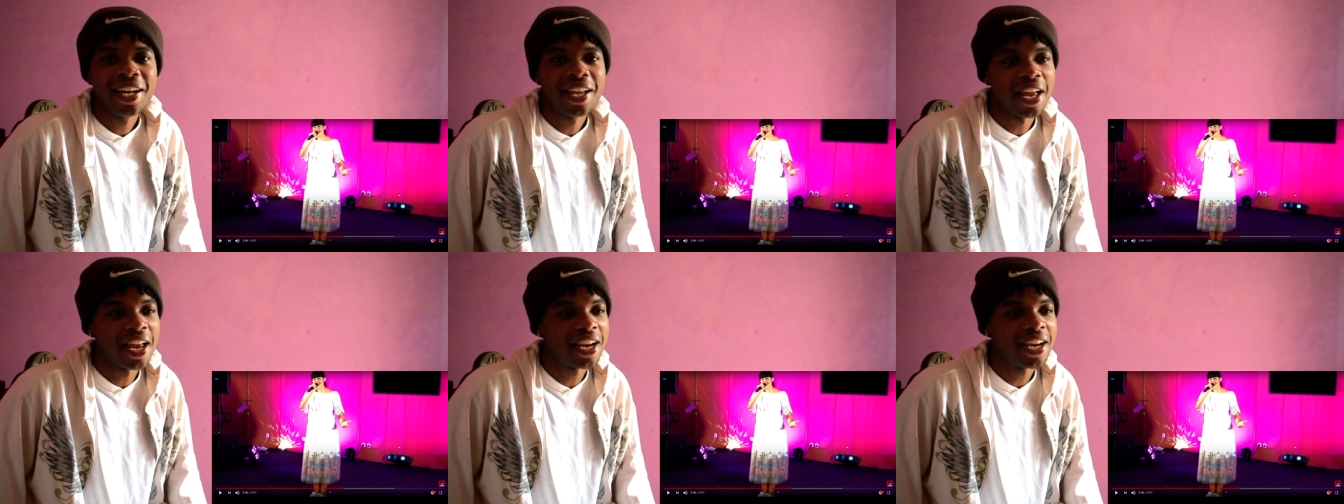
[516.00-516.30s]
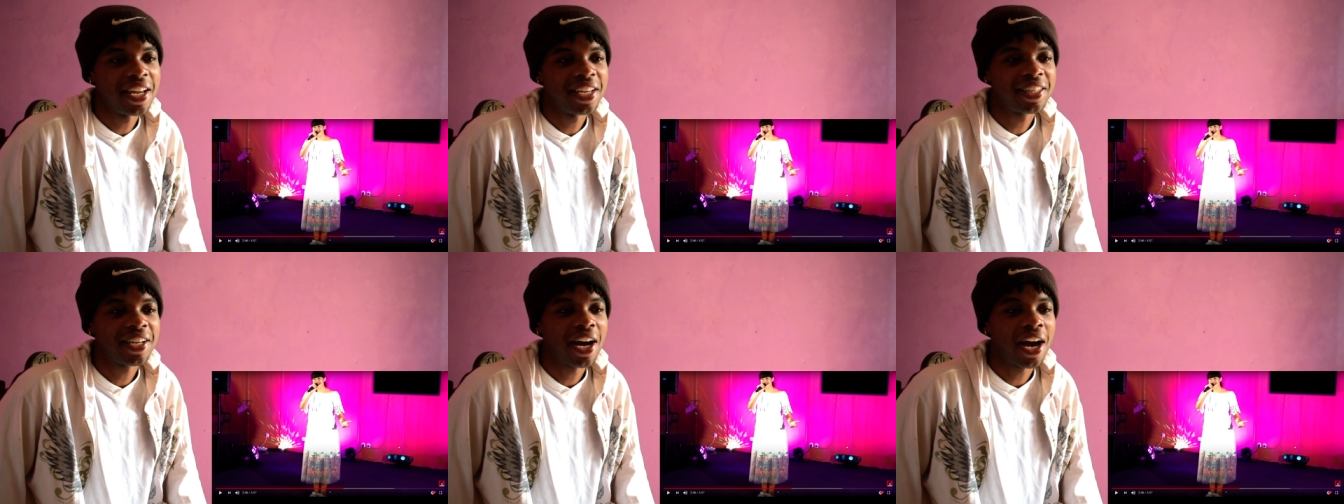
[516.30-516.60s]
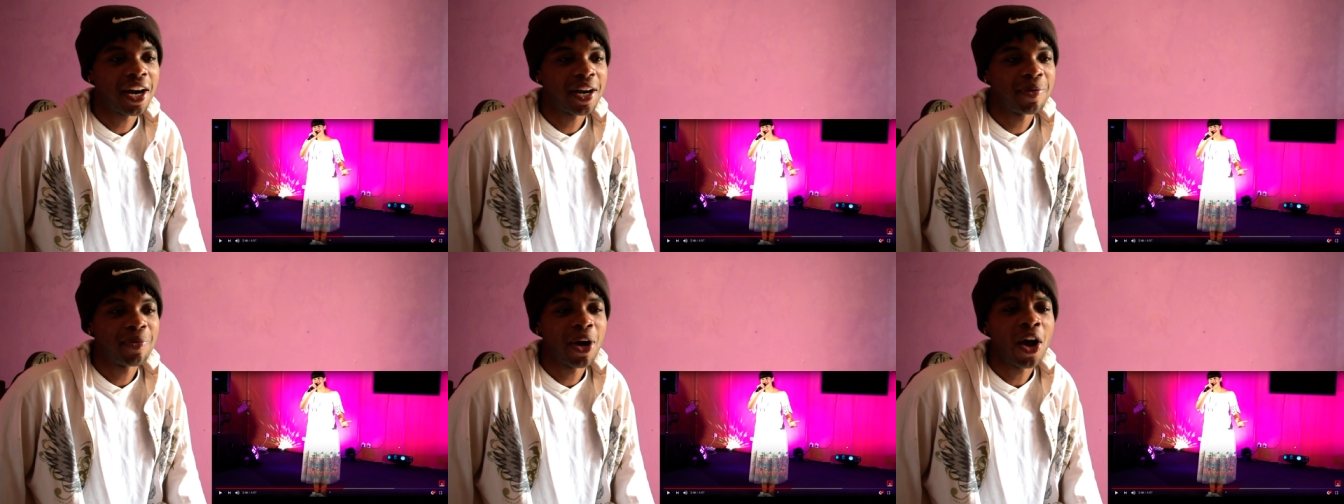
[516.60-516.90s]
and they're
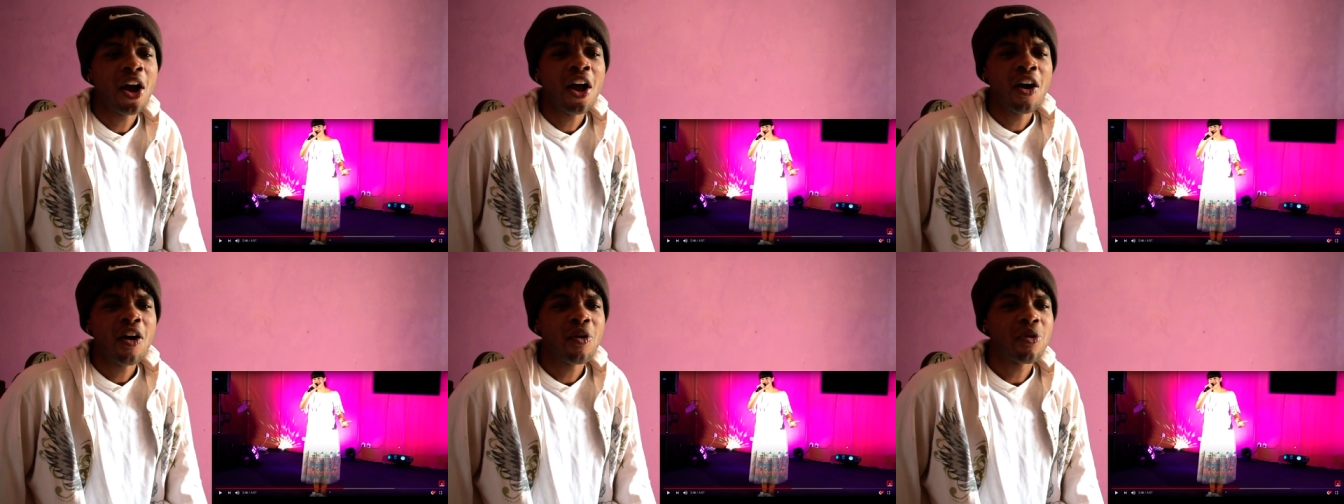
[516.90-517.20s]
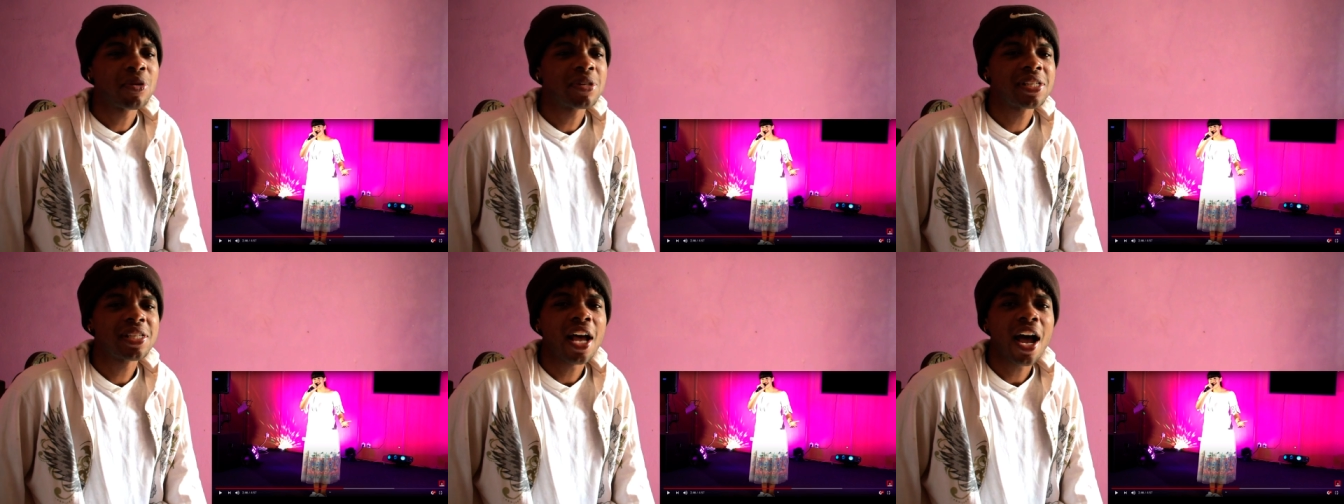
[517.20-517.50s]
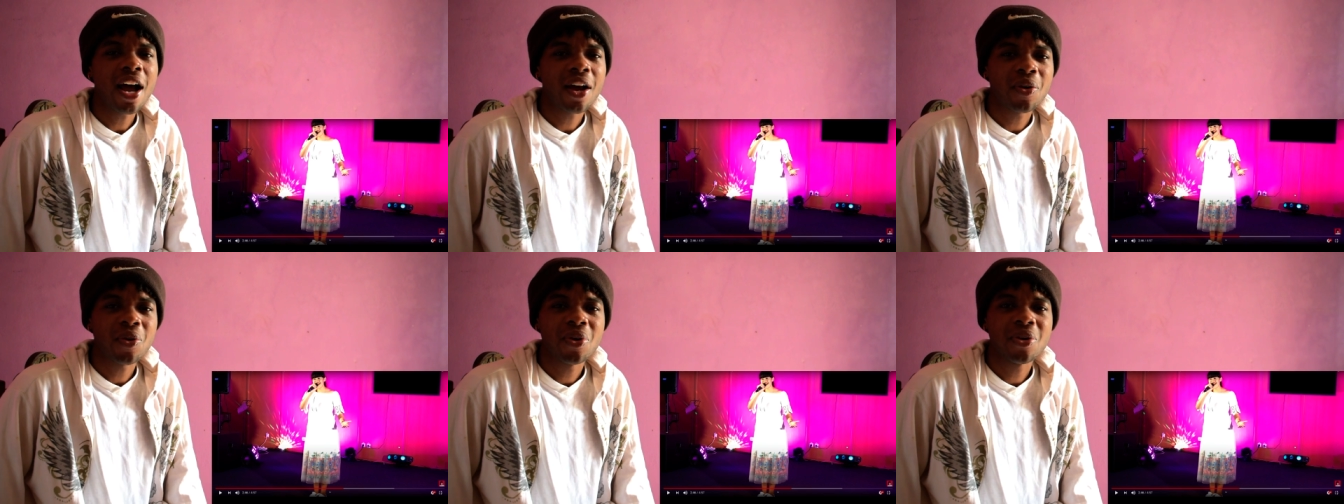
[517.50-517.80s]
talking about, oh,
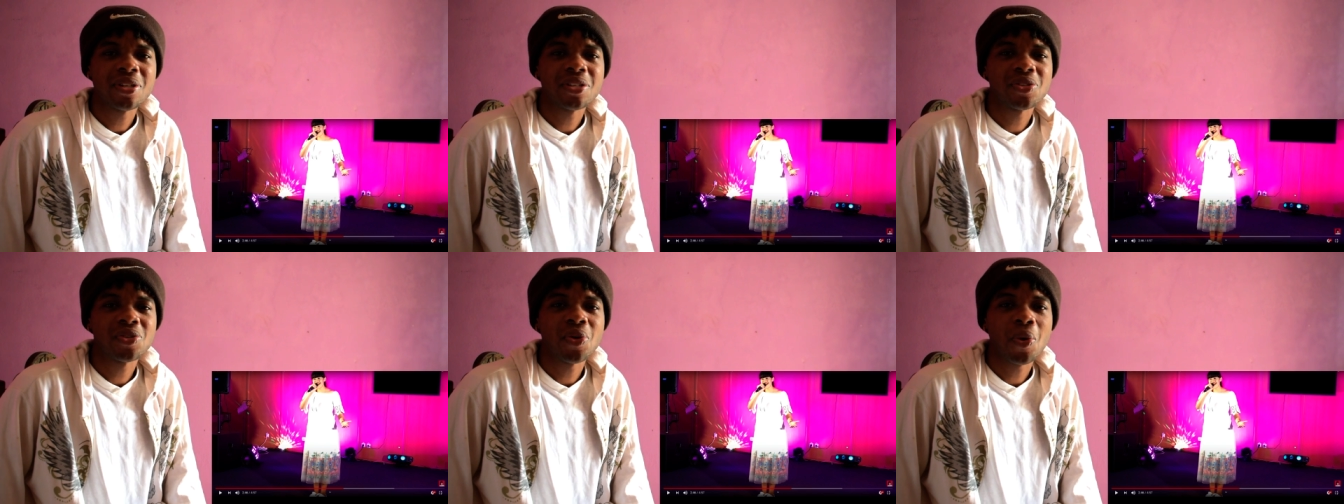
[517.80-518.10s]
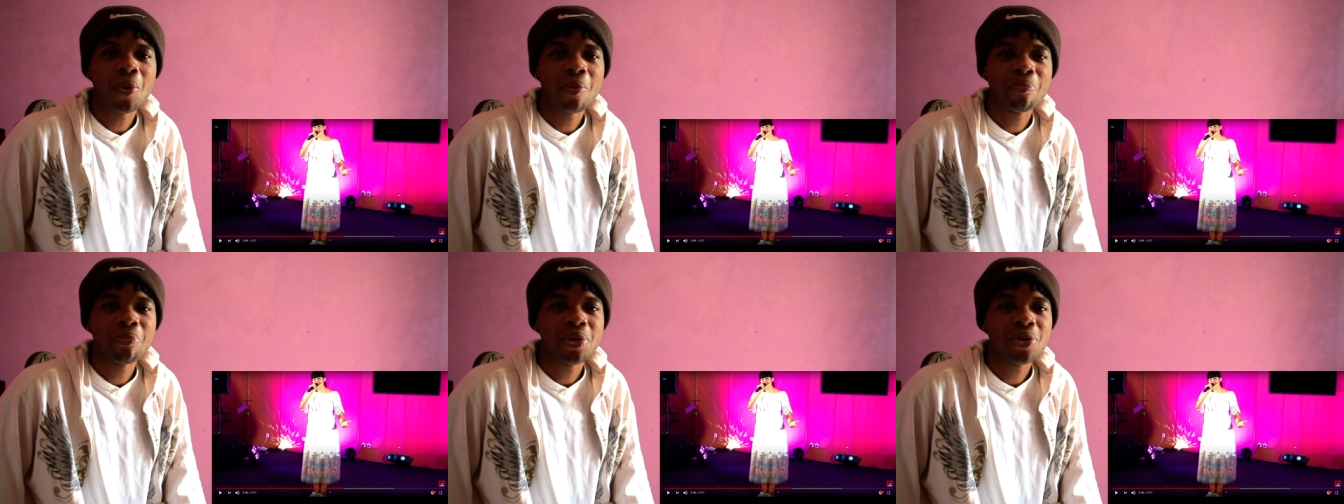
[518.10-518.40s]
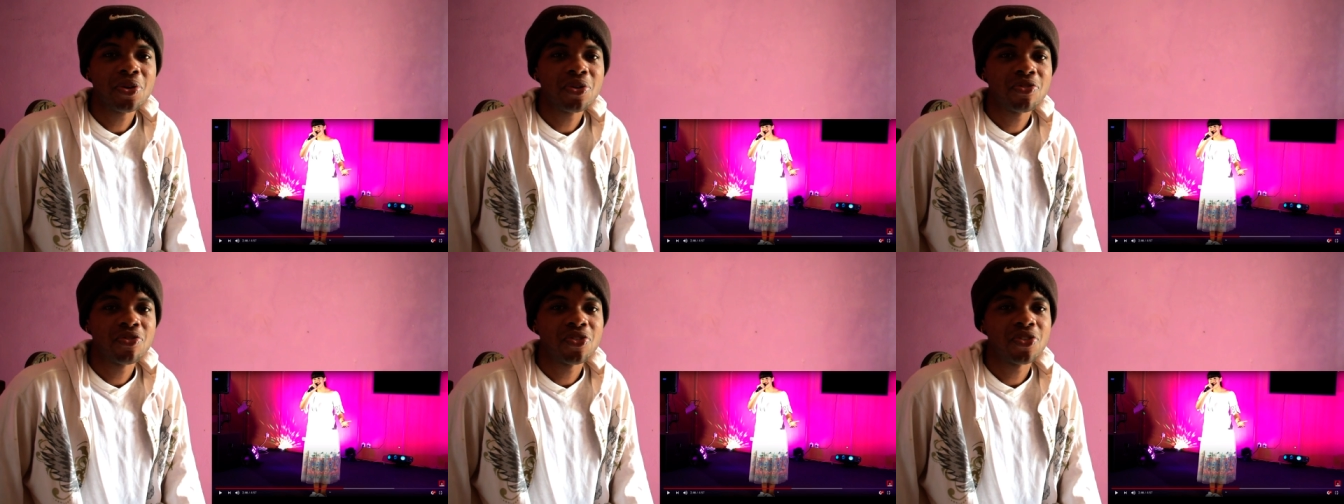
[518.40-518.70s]
sakura is so
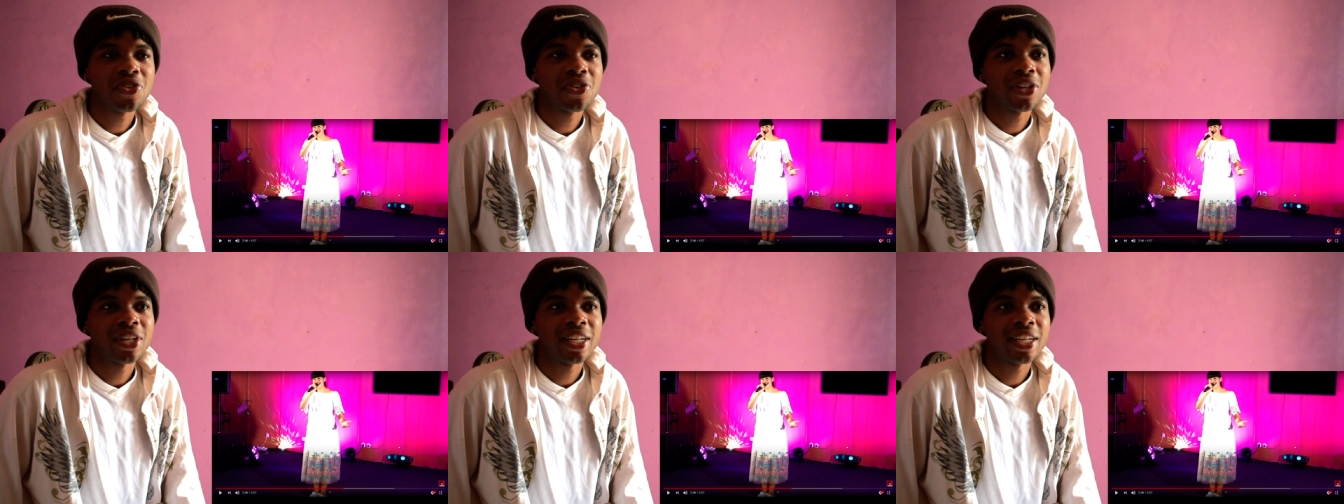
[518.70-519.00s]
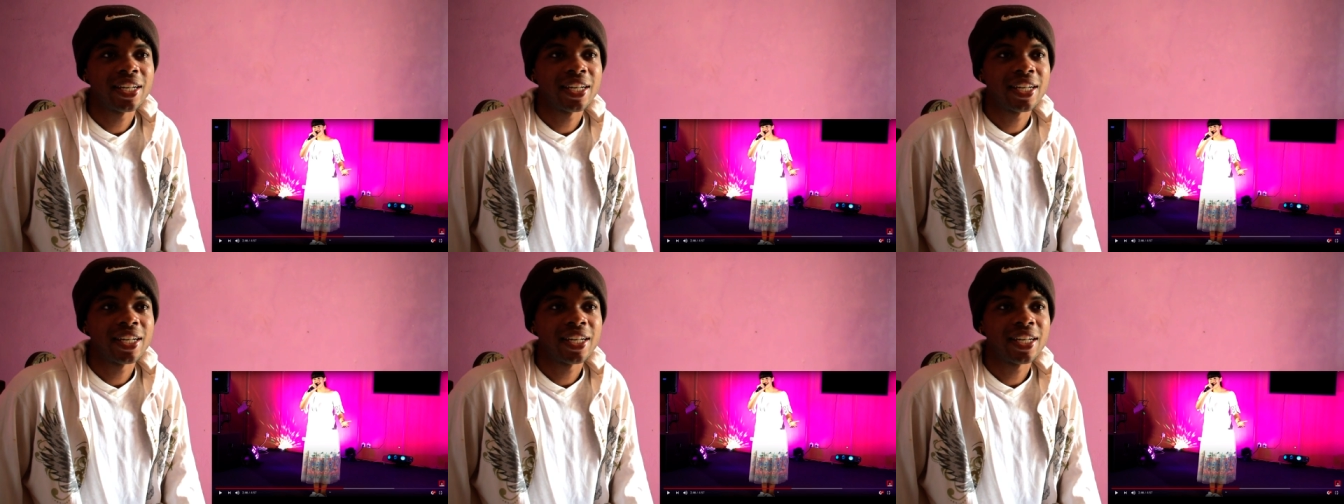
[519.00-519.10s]
beautiful.